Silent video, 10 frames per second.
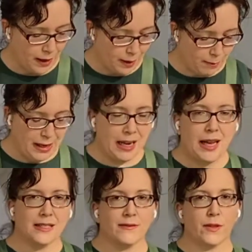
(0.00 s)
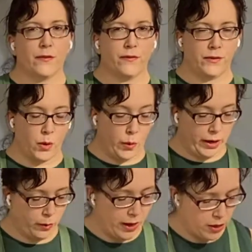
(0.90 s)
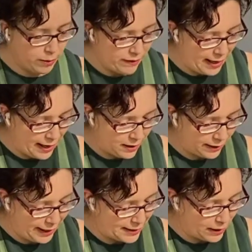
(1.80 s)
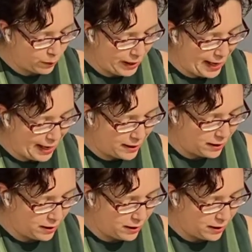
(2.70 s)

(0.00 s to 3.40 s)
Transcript: Because of the weird weather we've had, like I said, we had,